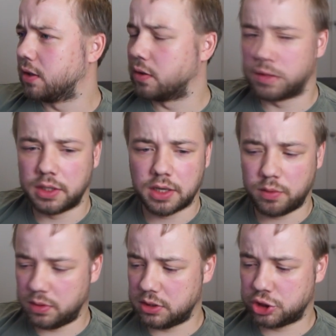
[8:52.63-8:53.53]
Okay, I
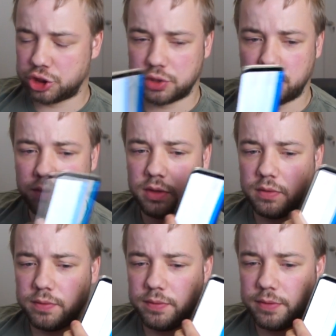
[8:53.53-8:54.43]
will show
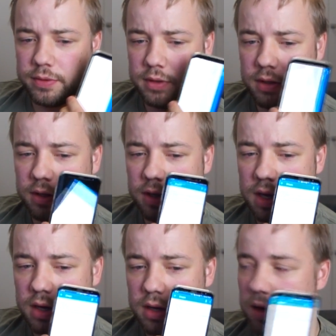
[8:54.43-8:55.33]
you the
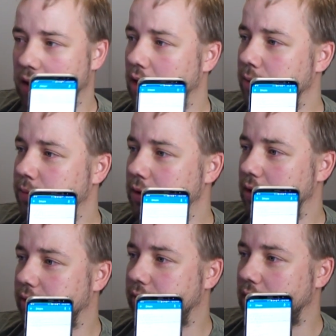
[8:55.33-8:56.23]
IP
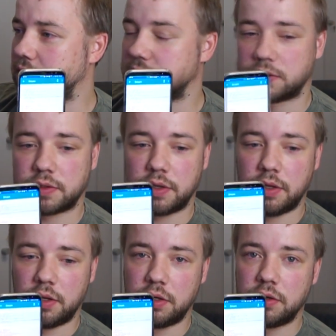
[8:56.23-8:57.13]
address
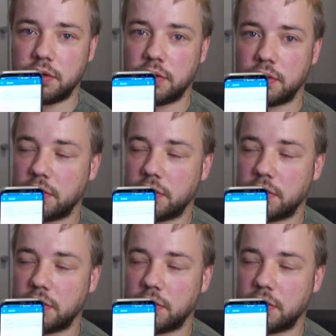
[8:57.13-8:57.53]
in